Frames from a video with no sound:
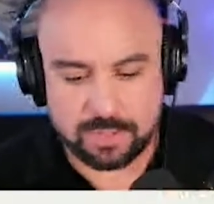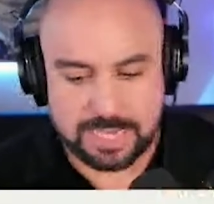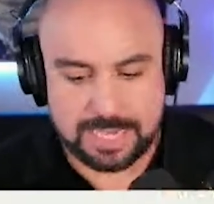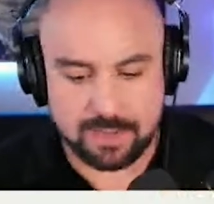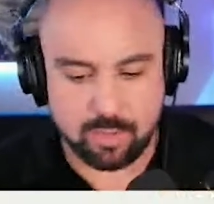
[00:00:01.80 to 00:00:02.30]

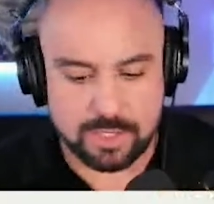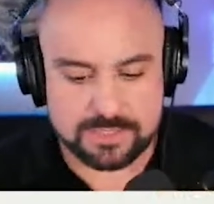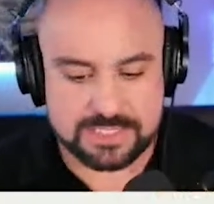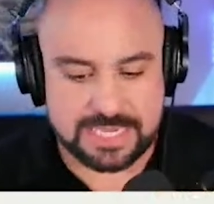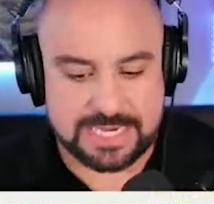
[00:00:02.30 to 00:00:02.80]
okay,
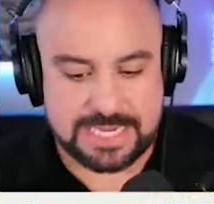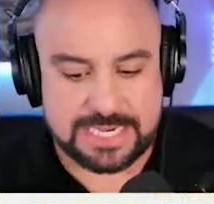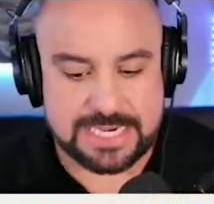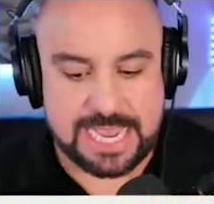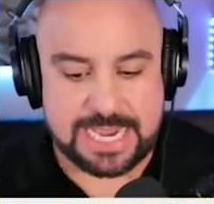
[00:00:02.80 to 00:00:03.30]
was getting
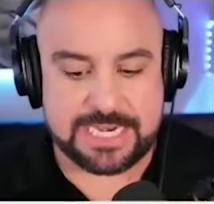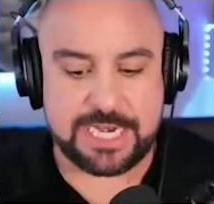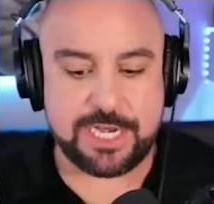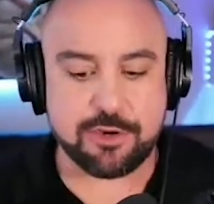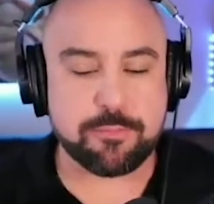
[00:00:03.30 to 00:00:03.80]
in and
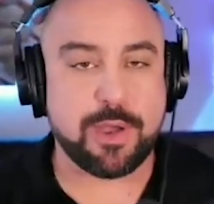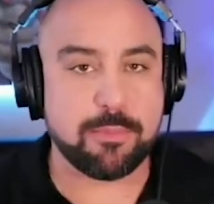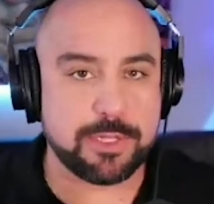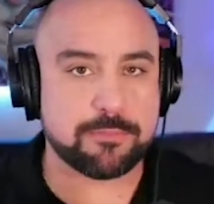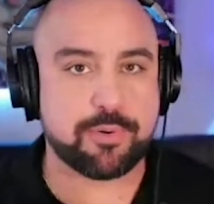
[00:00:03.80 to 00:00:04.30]
editing your
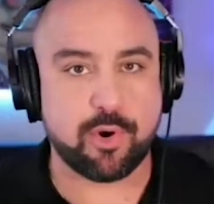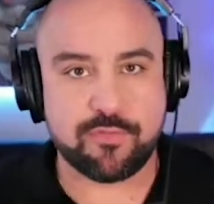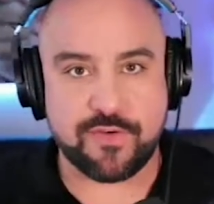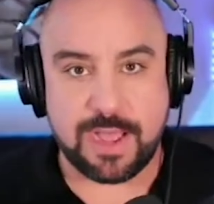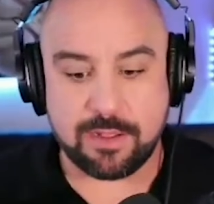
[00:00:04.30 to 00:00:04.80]
public
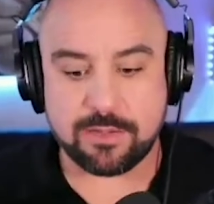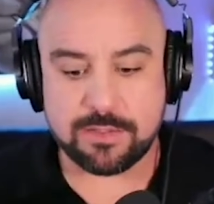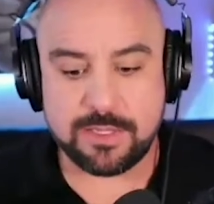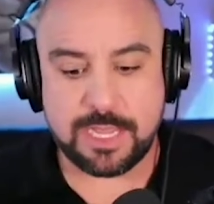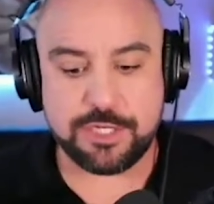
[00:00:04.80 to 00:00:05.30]
profile
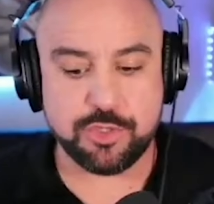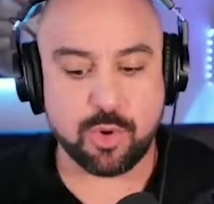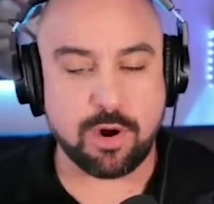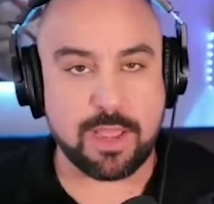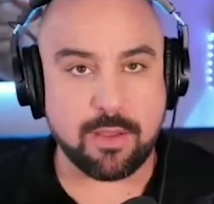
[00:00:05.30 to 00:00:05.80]
and
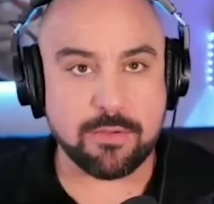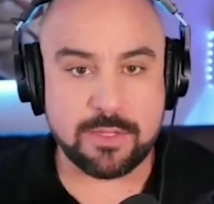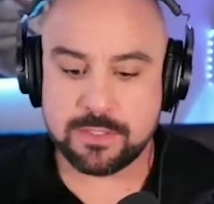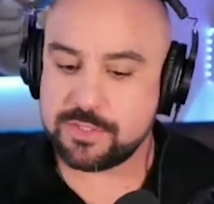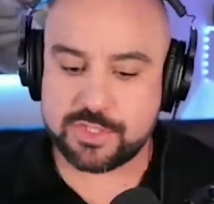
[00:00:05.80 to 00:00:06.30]
URL.
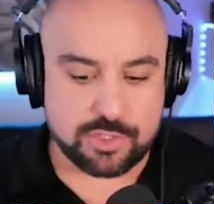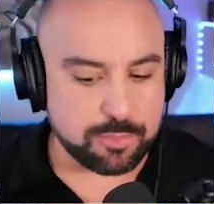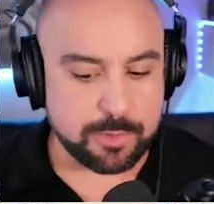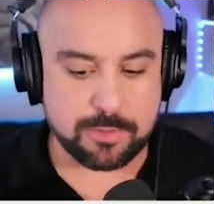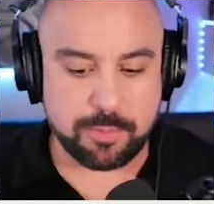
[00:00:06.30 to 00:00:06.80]

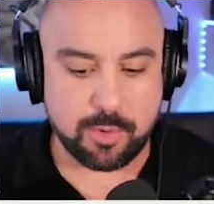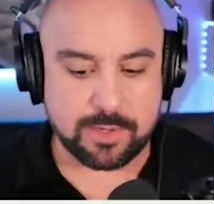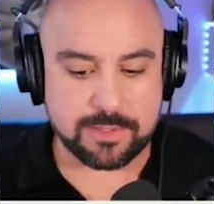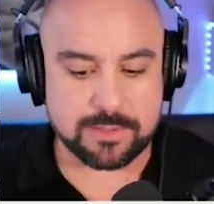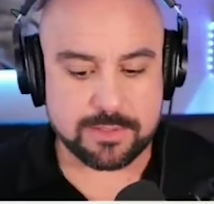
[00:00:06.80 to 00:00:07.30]
Super
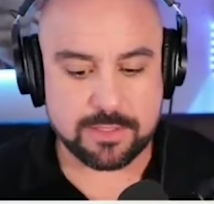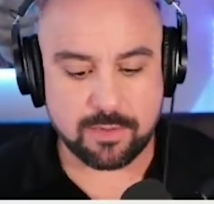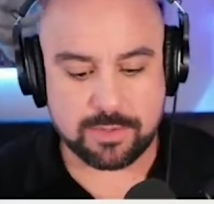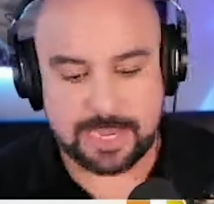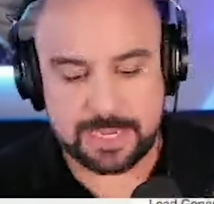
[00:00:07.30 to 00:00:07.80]
important,
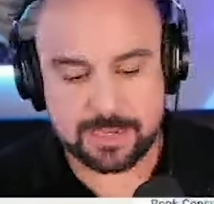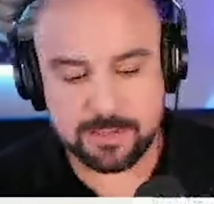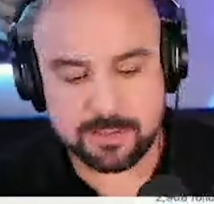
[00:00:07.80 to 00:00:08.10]
okay?